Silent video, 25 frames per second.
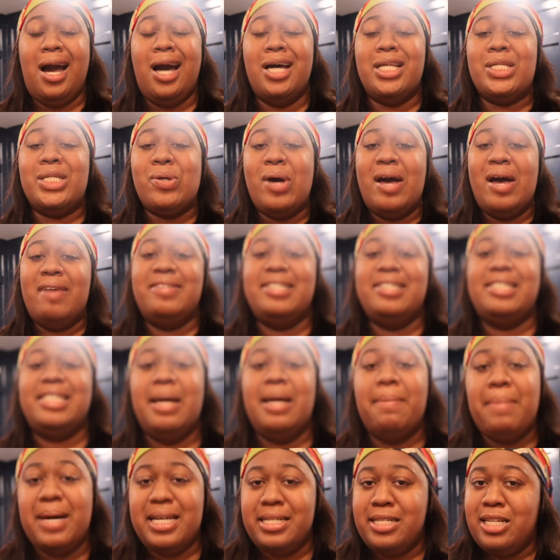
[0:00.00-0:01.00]
I also have a
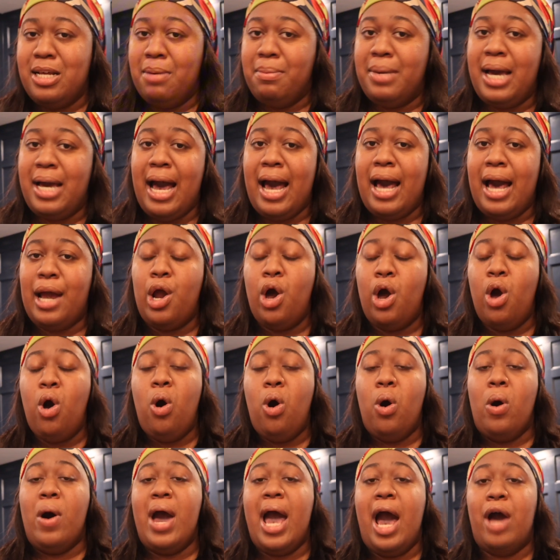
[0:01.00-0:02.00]
step-by-step guide
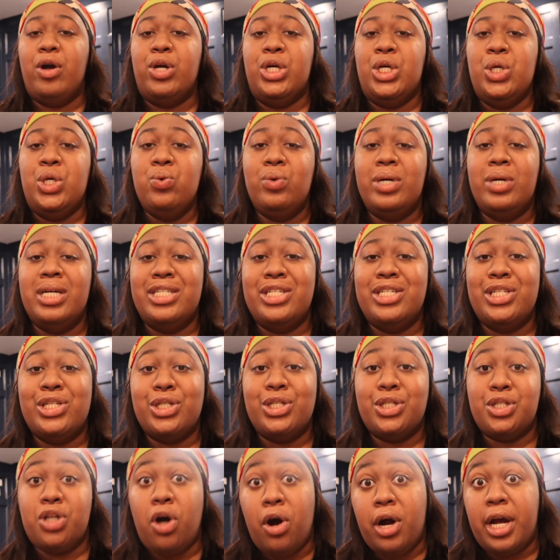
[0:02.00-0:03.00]
on how you can
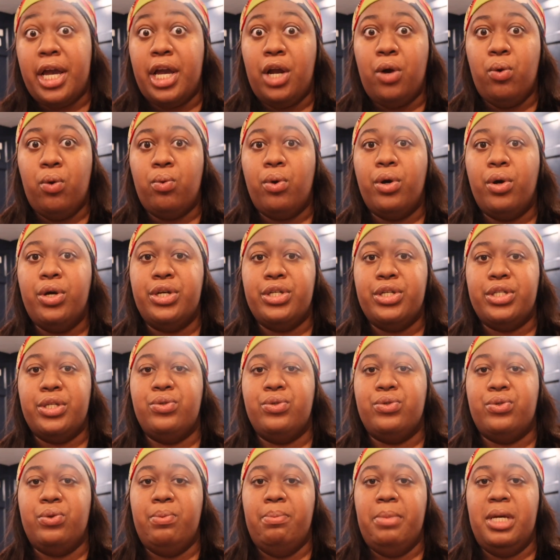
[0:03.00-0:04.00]
start and grow your
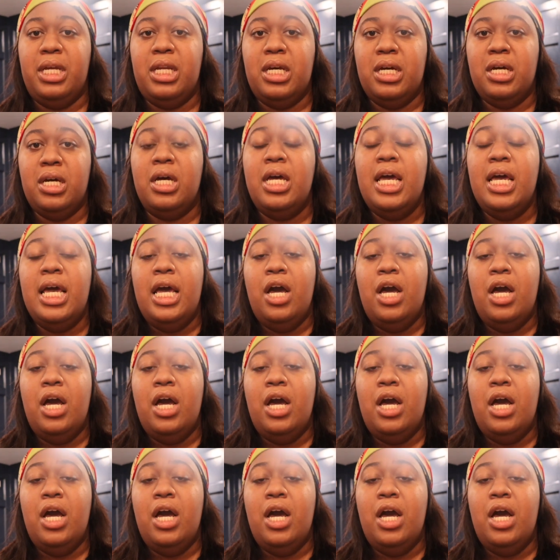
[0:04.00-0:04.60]
social media